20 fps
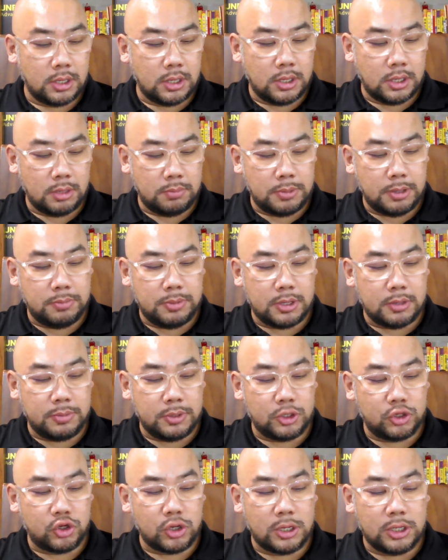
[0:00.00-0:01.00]
it may be a
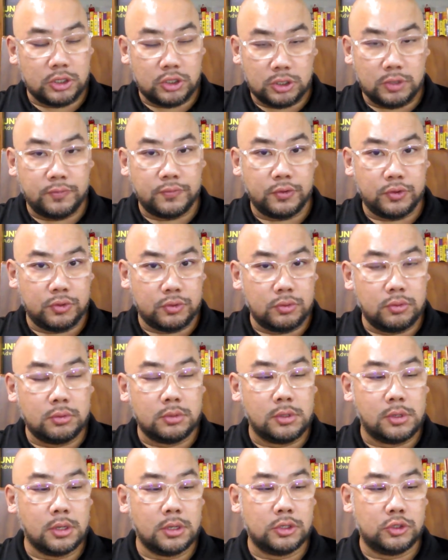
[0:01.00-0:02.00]
bit challenging for you,
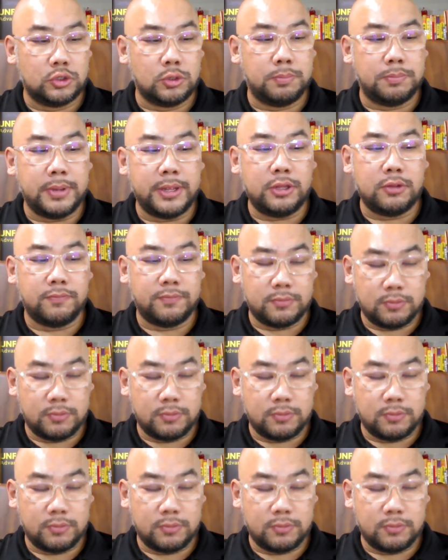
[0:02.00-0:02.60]
so plan your